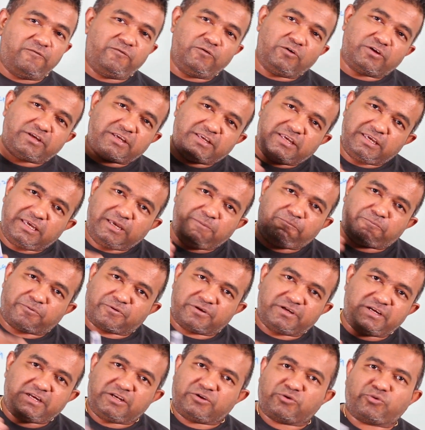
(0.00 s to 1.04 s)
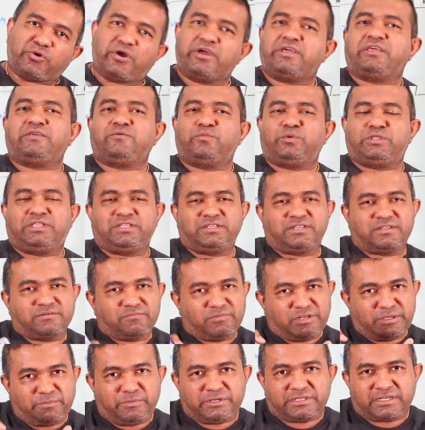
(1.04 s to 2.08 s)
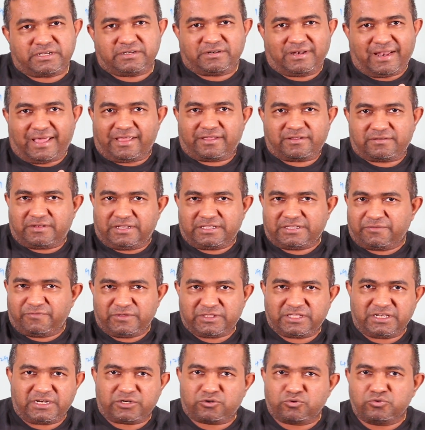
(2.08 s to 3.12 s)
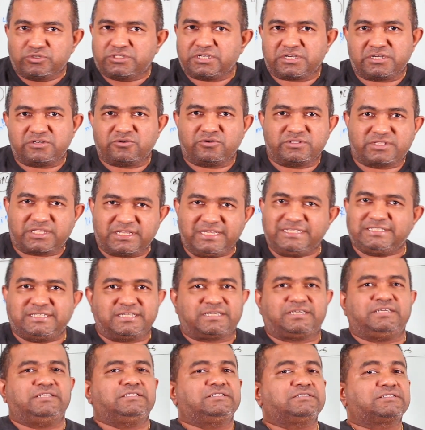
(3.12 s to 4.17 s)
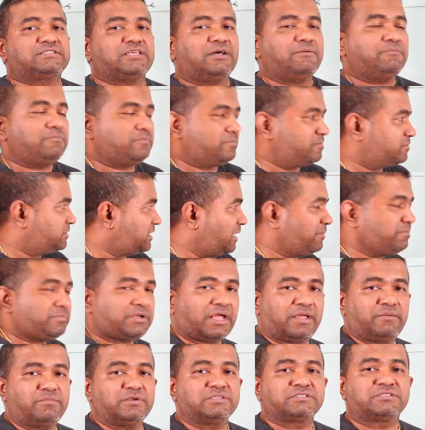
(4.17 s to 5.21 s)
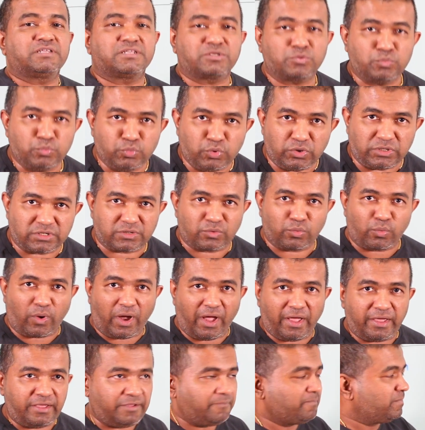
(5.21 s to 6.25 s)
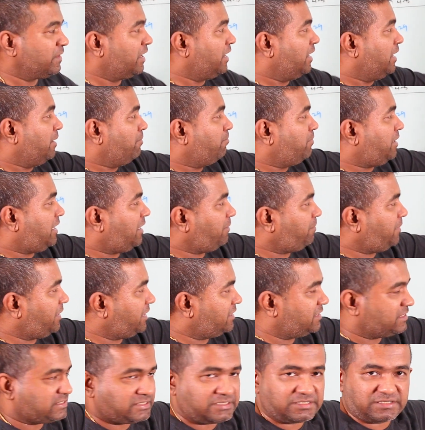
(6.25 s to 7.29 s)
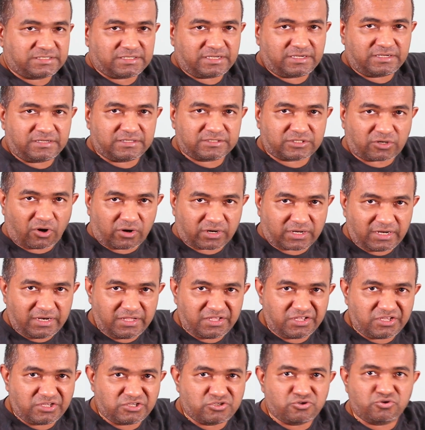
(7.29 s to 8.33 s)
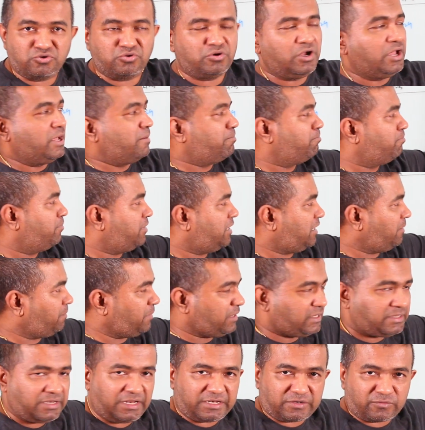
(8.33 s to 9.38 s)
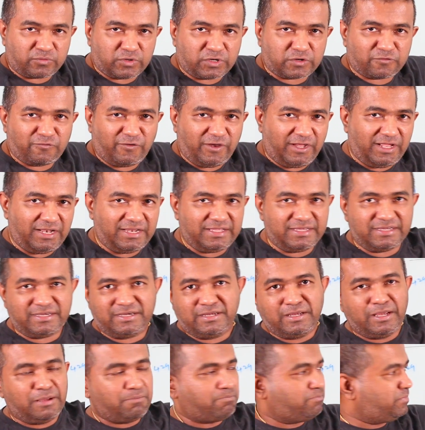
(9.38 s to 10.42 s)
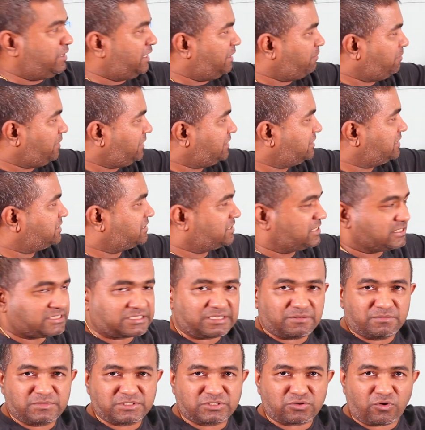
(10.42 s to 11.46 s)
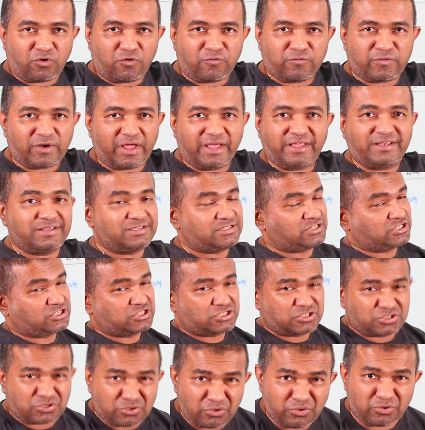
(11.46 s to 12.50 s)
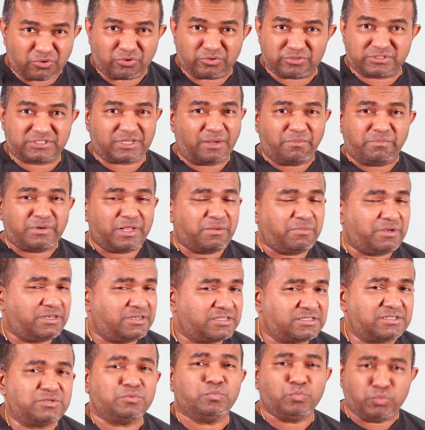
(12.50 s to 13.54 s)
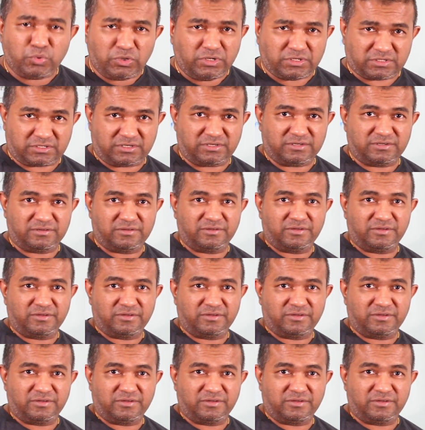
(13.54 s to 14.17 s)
if you keep retrying within a limited, like within 2 seconds or 3 seconds, sometimes it doesn't work. Why? Maybe this is a throttling issue, maybe network failure, maybe this system is offline, so sometimes it doesn't work,